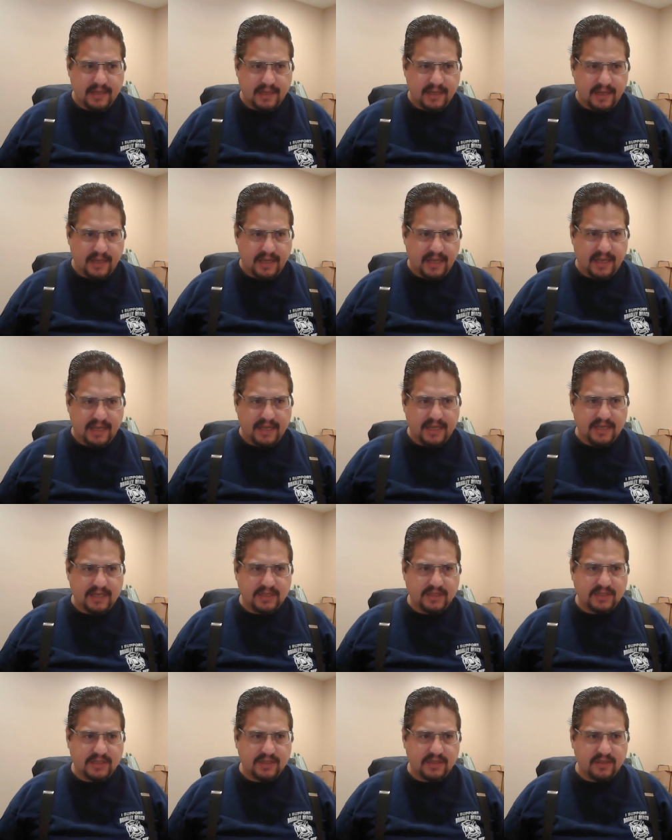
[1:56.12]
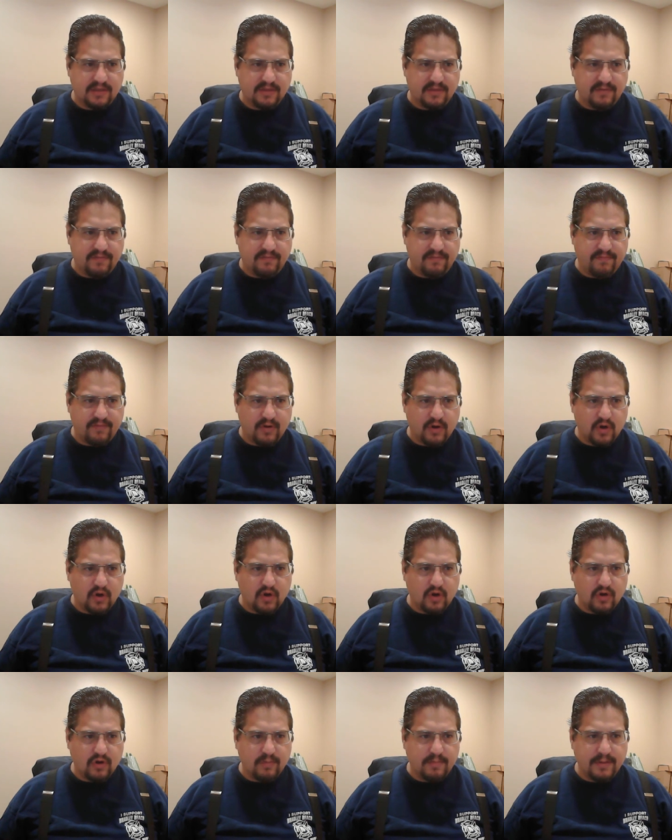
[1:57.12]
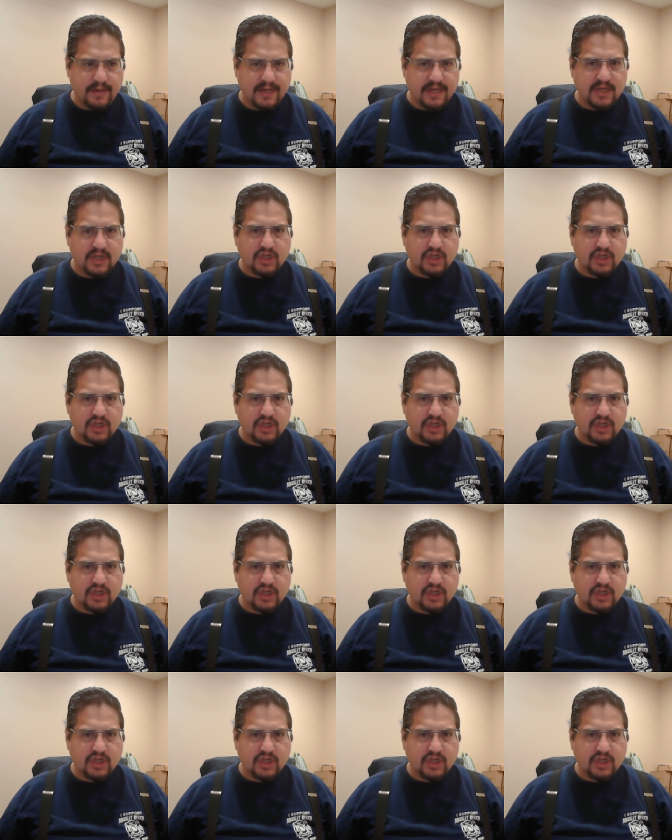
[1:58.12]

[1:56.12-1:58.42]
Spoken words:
is the verb